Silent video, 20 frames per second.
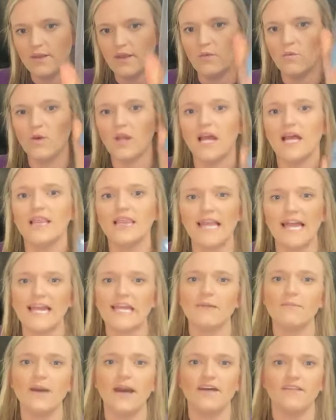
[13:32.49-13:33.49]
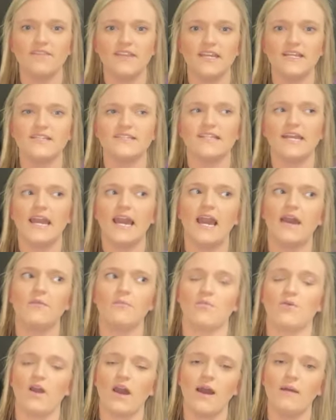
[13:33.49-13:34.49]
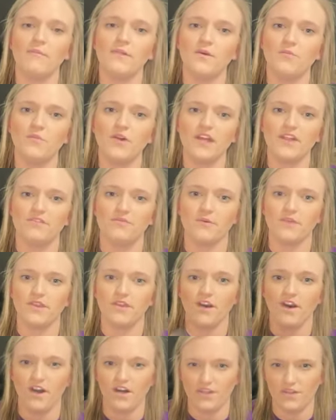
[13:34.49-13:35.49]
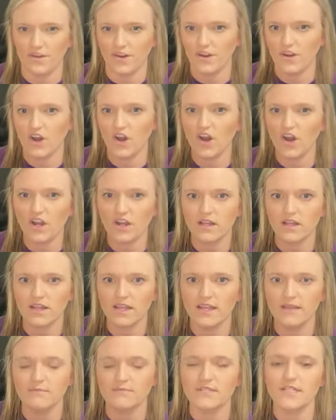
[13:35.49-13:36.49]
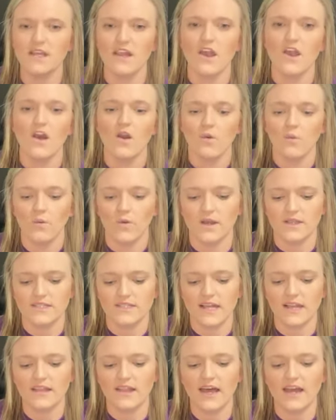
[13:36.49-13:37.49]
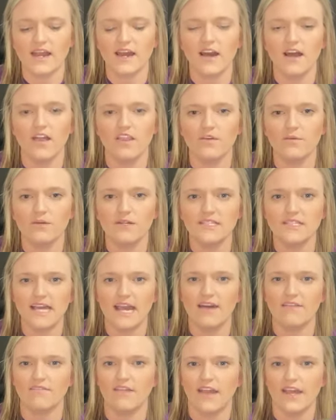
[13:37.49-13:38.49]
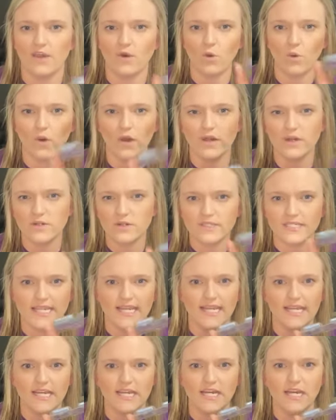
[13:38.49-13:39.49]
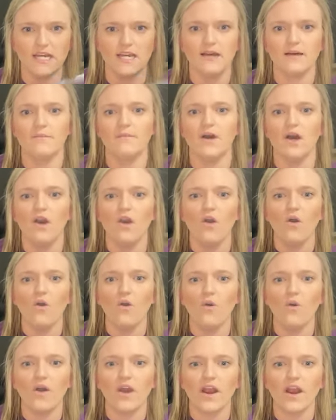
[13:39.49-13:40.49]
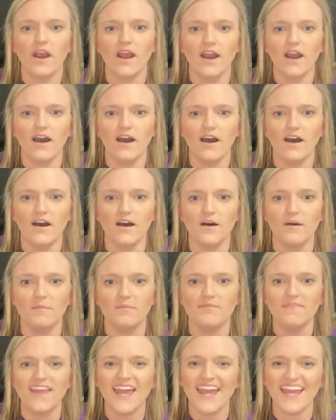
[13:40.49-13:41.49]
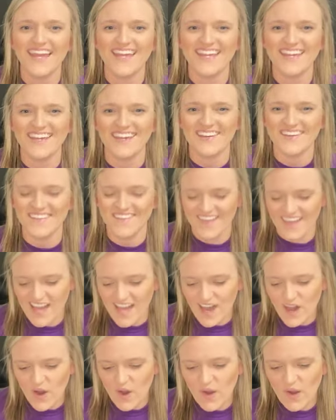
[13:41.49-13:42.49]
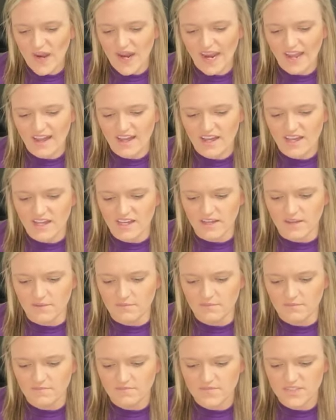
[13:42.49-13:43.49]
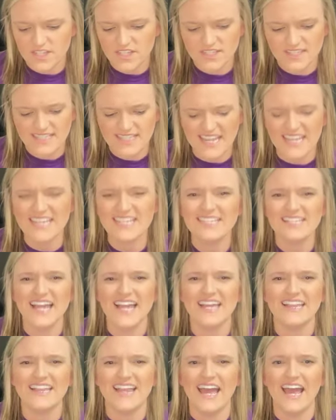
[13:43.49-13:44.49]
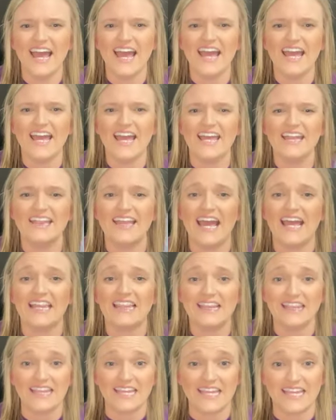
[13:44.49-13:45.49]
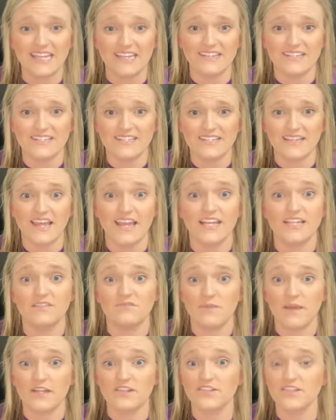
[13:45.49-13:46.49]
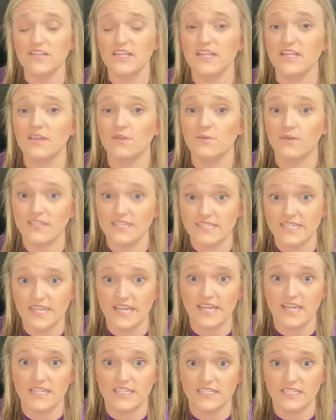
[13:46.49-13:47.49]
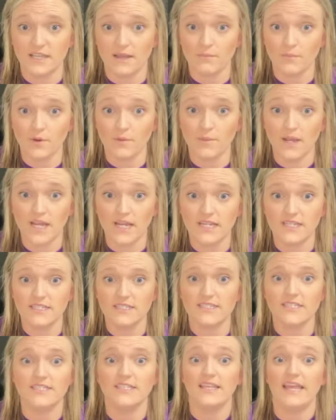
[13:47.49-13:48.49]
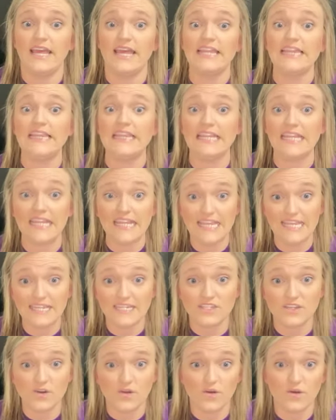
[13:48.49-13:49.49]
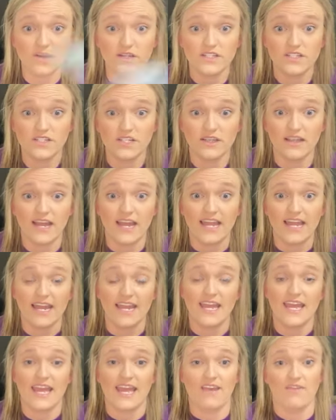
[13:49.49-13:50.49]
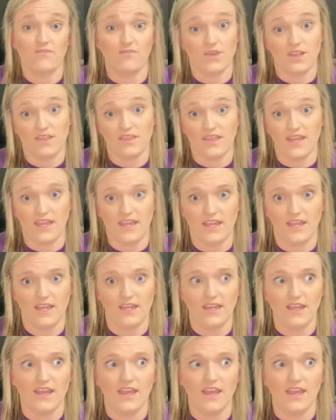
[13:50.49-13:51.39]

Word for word: And what I like about these that I had a problem with with other car clips was a lot of other ones have like oils in them or um thank you or um just things like that that leaked like especially in louisiana summer months they leaked onto like everything